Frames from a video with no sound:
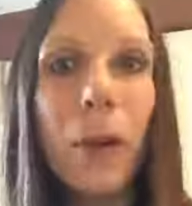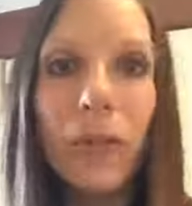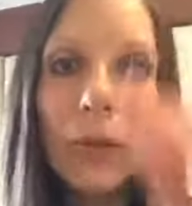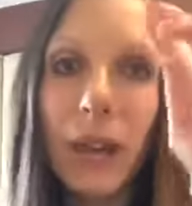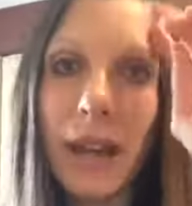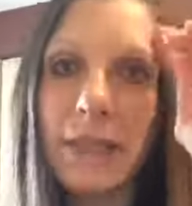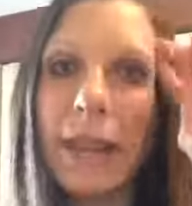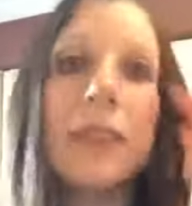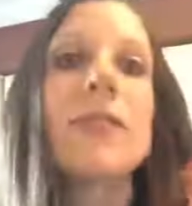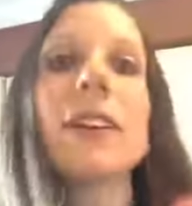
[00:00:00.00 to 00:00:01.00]
everyone has
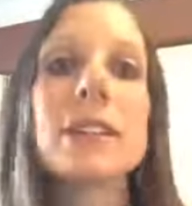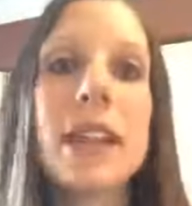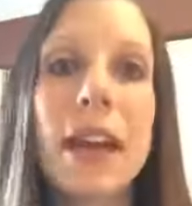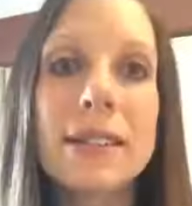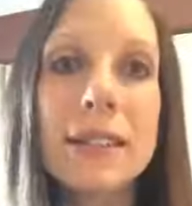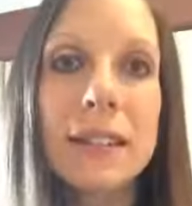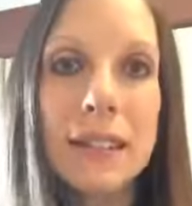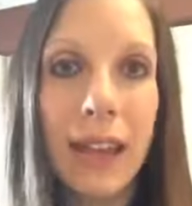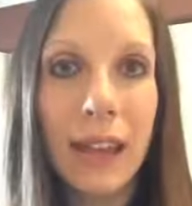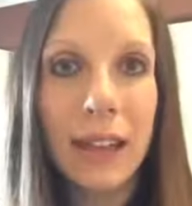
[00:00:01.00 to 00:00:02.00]
a fantastic day,